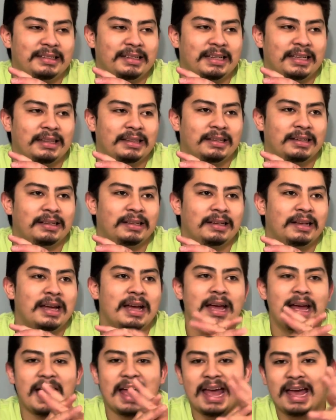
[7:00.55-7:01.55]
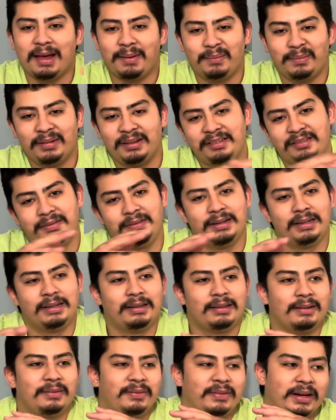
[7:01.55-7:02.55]
like the
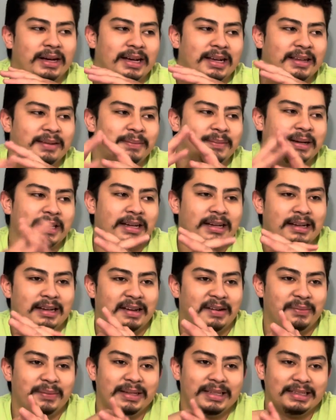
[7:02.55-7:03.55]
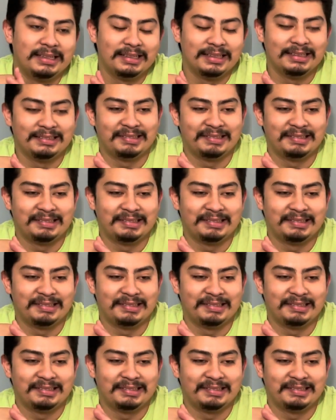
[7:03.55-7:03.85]
atmosphere, the vibe I mean,